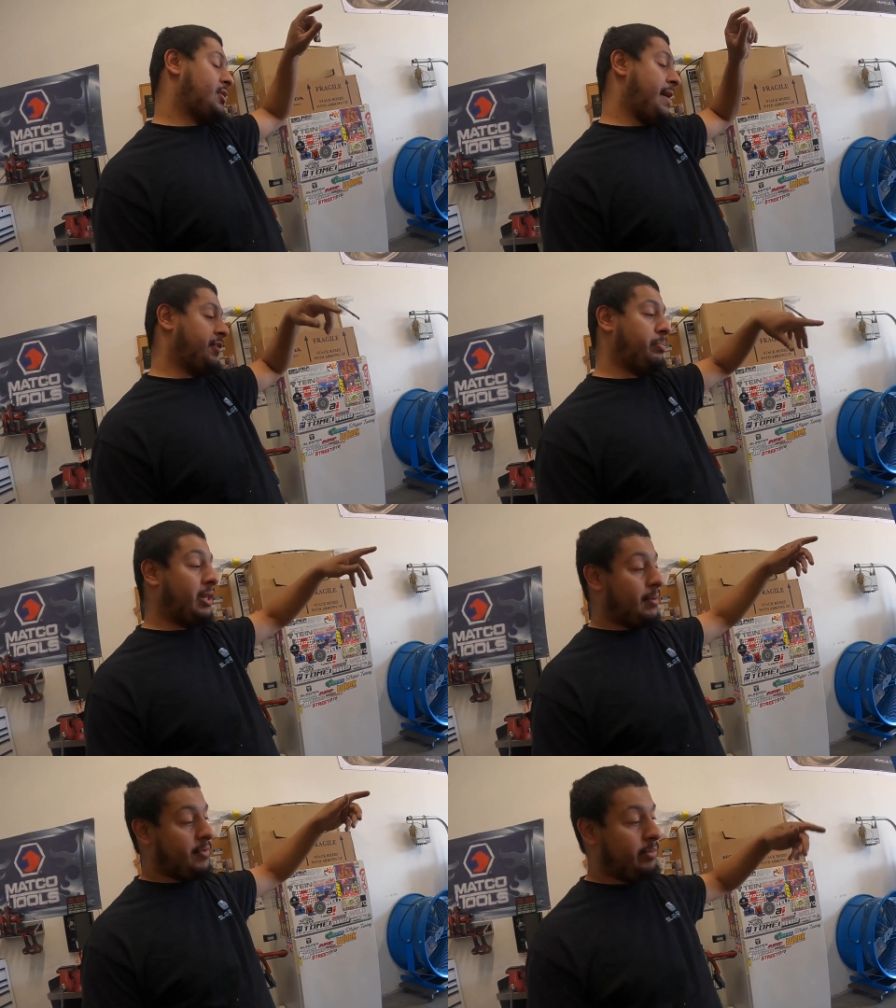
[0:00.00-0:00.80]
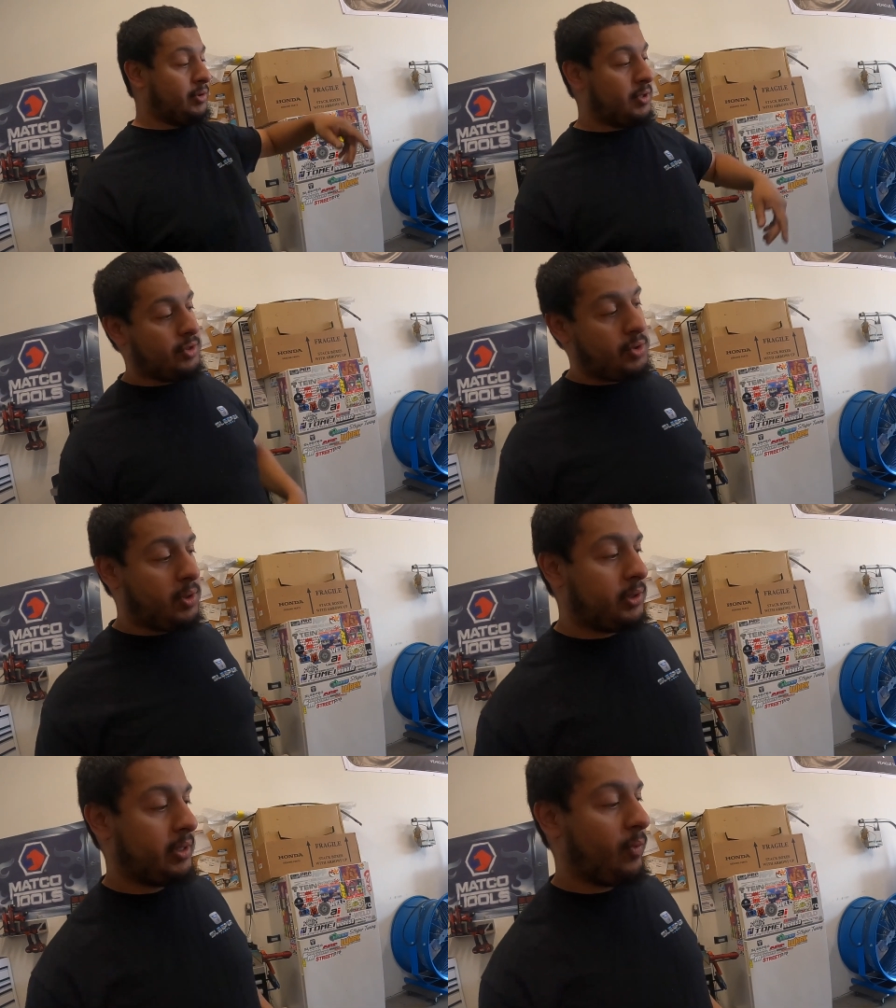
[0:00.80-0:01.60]
I have to plumb the boost
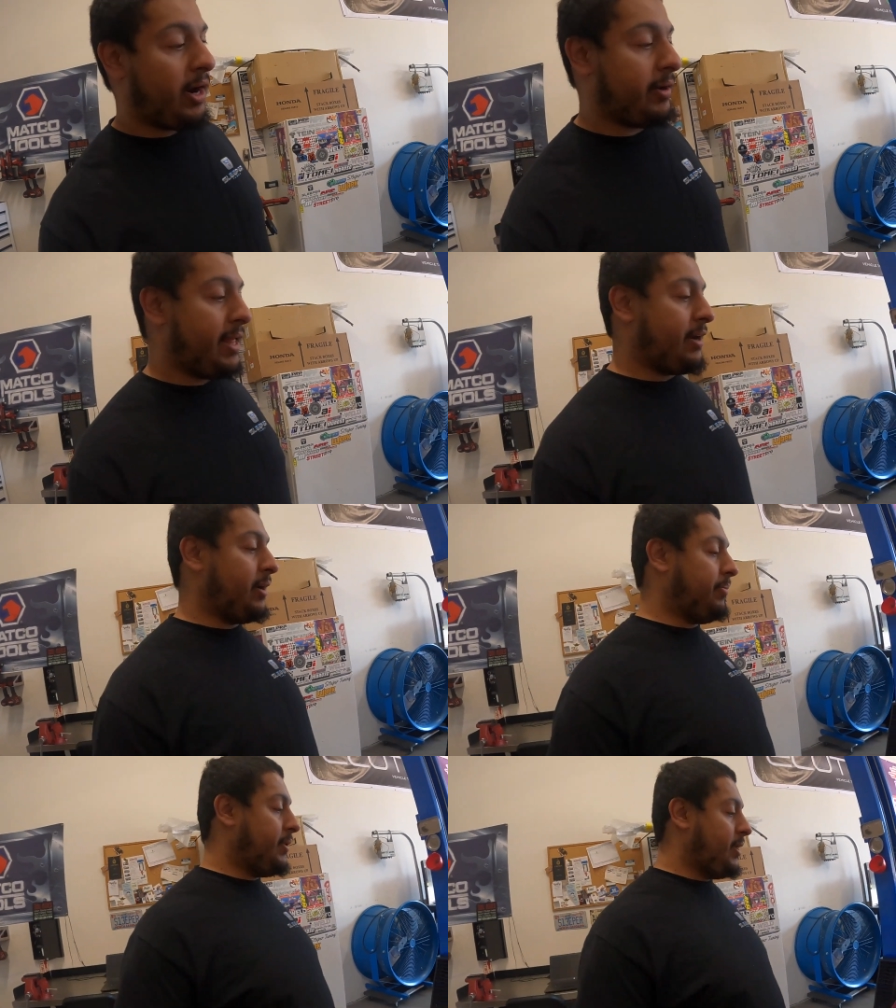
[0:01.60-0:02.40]
controller and wire that up.